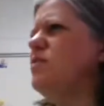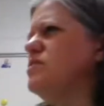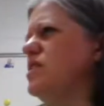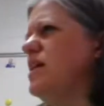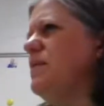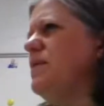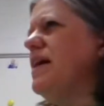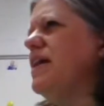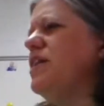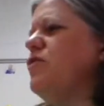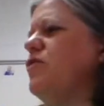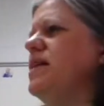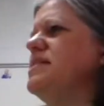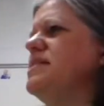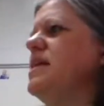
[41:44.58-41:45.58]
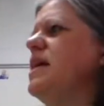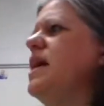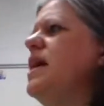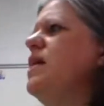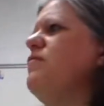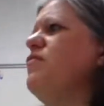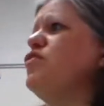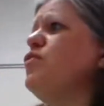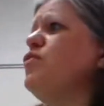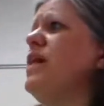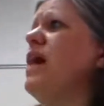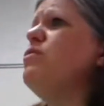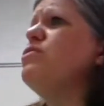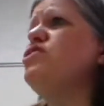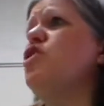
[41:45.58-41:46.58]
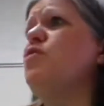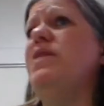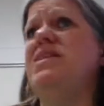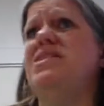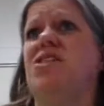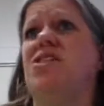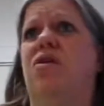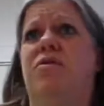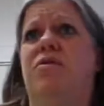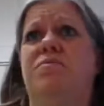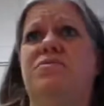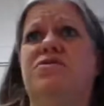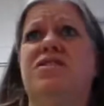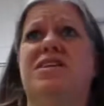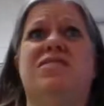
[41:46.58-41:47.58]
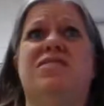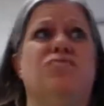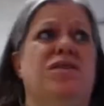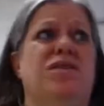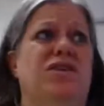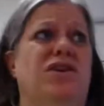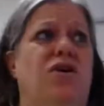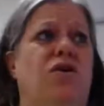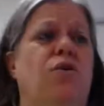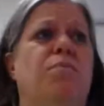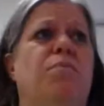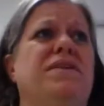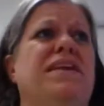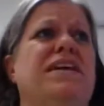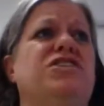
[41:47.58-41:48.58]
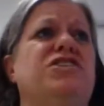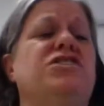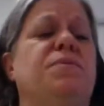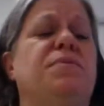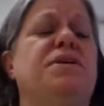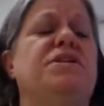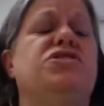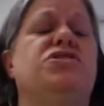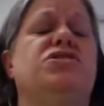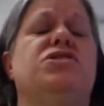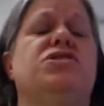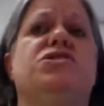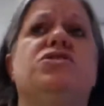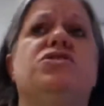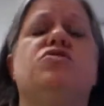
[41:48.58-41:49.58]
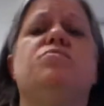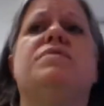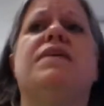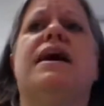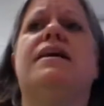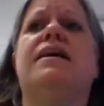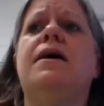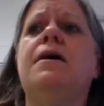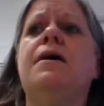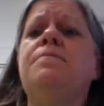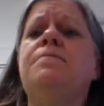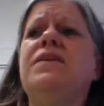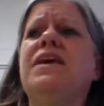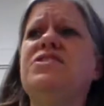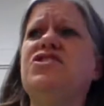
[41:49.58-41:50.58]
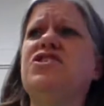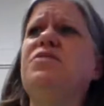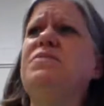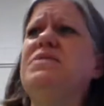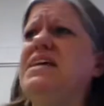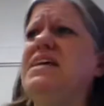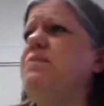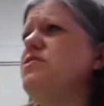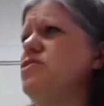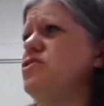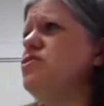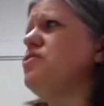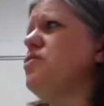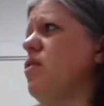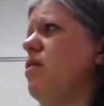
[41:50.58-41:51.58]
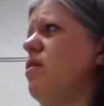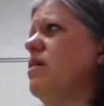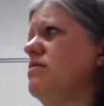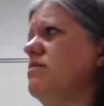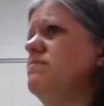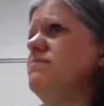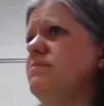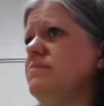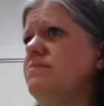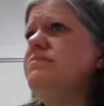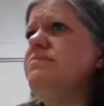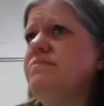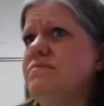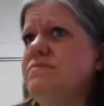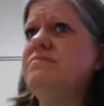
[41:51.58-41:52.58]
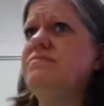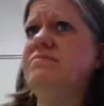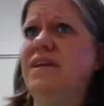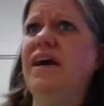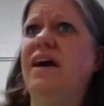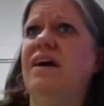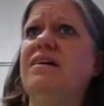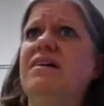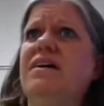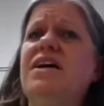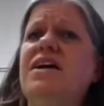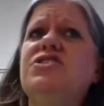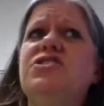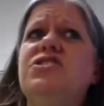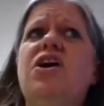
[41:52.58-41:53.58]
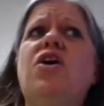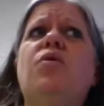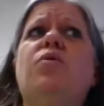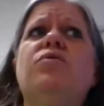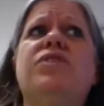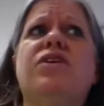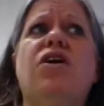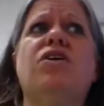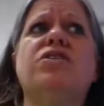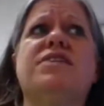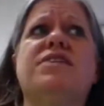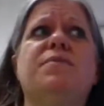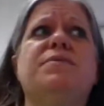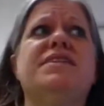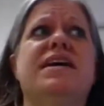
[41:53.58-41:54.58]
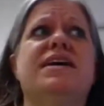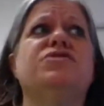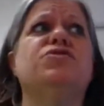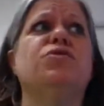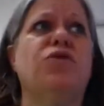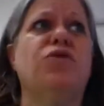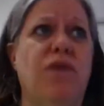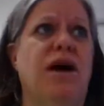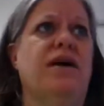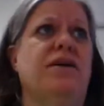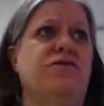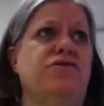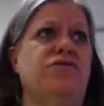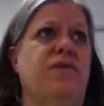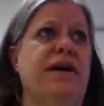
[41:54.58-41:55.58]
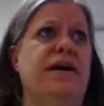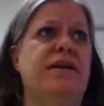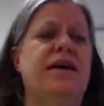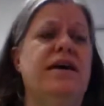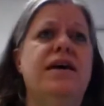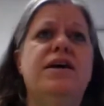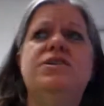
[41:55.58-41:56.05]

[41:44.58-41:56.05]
He was looking at me kind of crazy for three hours. Nobody saw him, so they didn't really know. But they just the police just assumed that is there going to be damage to the car? Yeah. So the car's got to be taken to a garage, right?